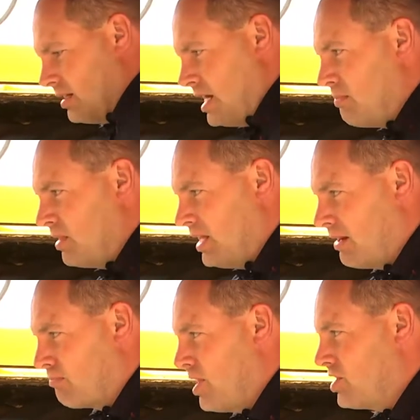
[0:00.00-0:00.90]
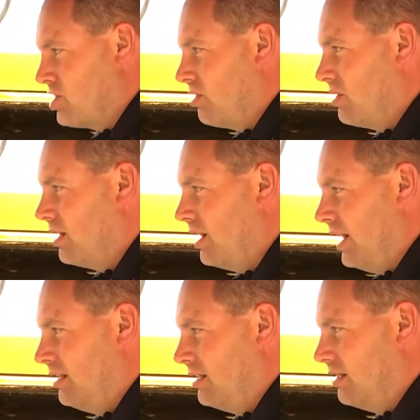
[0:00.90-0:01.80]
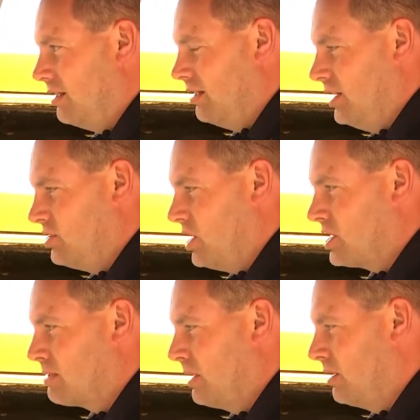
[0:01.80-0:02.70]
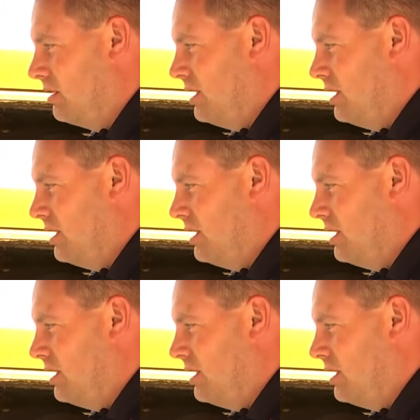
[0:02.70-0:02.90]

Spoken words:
Keeping that pressure and the adjustment